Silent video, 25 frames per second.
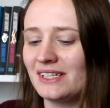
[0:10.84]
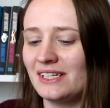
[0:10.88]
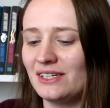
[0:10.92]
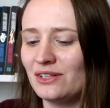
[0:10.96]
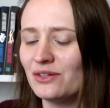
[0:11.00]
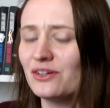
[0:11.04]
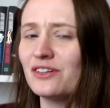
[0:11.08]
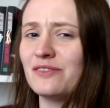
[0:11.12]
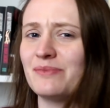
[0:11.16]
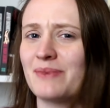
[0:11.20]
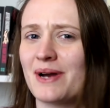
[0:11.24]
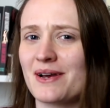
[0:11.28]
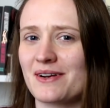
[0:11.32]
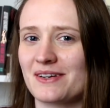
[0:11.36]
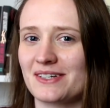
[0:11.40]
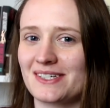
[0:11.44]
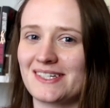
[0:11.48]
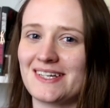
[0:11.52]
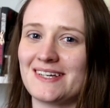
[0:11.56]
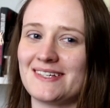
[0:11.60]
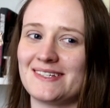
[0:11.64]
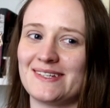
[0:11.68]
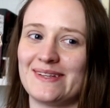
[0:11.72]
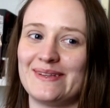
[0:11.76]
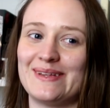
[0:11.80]
lot of
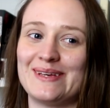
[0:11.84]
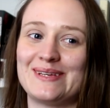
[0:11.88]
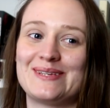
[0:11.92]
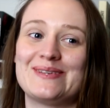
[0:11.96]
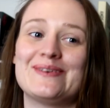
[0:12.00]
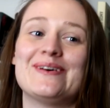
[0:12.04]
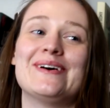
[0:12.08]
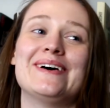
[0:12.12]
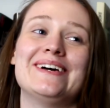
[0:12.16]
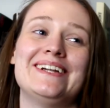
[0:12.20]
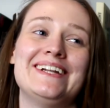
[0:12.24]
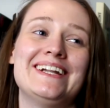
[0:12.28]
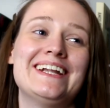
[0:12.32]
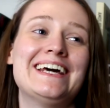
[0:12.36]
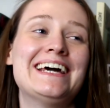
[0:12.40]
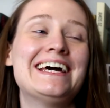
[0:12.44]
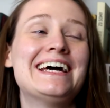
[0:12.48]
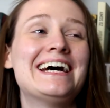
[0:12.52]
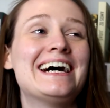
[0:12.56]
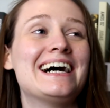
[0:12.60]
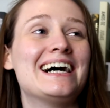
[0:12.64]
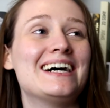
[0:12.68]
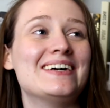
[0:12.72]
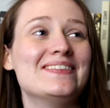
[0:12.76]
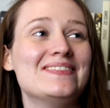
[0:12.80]
microstates in this one.
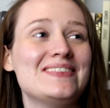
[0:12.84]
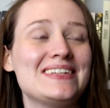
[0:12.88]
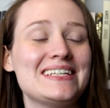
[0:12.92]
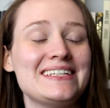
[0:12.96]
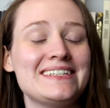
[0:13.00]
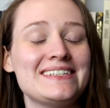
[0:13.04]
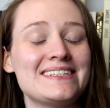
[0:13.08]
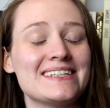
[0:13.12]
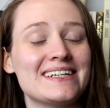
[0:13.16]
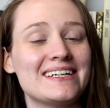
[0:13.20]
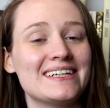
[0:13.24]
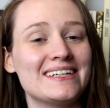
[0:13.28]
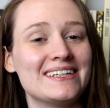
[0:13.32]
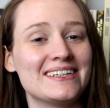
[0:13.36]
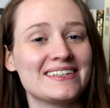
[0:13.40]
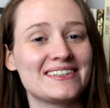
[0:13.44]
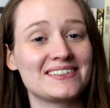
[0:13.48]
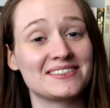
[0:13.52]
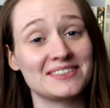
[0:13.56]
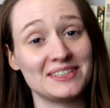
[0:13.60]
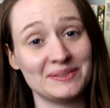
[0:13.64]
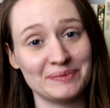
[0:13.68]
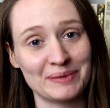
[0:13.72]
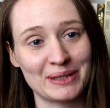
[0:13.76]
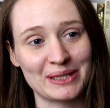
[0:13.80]
These are
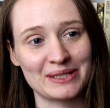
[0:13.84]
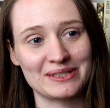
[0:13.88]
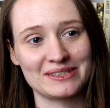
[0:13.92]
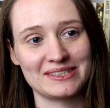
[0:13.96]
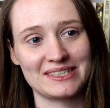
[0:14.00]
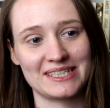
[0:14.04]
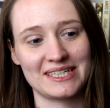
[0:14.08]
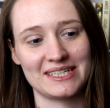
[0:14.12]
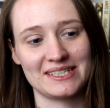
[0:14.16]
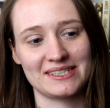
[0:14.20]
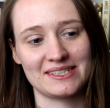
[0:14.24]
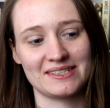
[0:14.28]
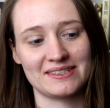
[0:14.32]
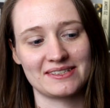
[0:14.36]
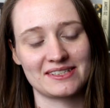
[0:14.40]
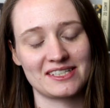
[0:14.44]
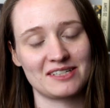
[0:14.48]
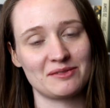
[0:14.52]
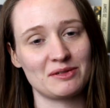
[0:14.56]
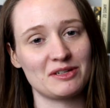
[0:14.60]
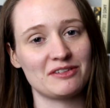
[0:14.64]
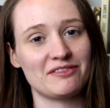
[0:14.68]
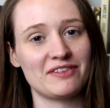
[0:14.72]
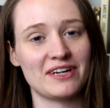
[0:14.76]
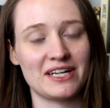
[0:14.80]
three microstates, so it's
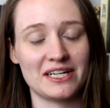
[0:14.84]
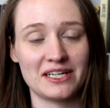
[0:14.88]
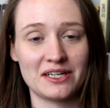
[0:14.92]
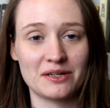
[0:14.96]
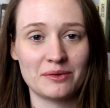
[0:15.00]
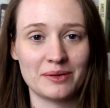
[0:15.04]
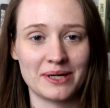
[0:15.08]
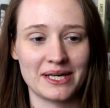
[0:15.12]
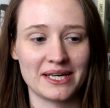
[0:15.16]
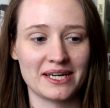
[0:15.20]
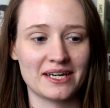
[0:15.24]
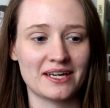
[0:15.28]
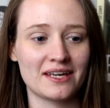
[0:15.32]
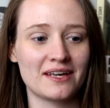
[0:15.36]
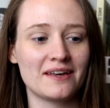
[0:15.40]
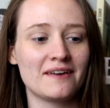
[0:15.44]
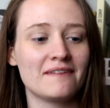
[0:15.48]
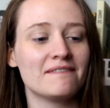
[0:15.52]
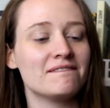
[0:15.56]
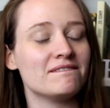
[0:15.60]
going to be a fairly quick